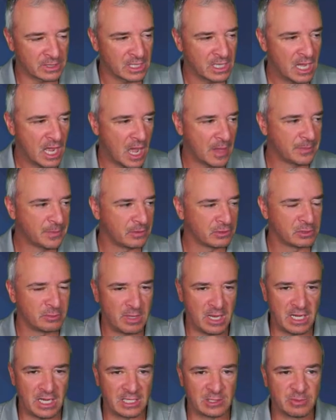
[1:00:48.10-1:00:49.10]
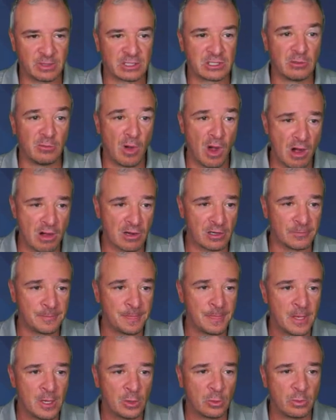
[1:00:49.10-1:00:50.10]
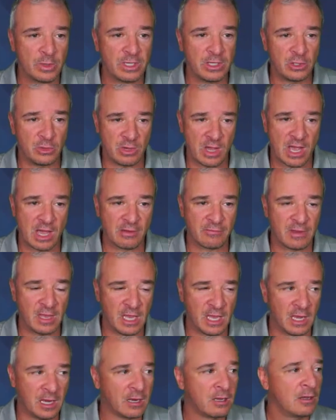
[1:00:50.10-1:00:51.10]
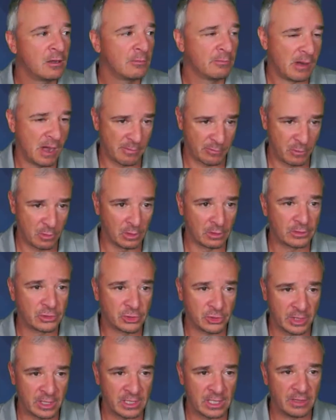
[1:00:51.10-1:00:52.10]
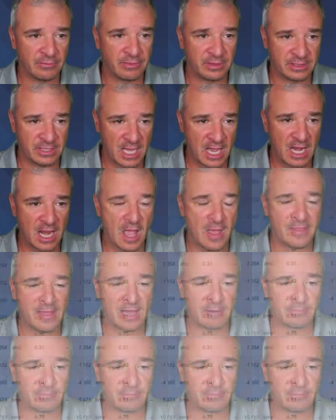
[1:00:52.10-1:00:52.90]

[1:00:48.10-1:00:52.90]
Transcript: at those meetings. But tomorrow we do have a popcorn trade of the day, and that, my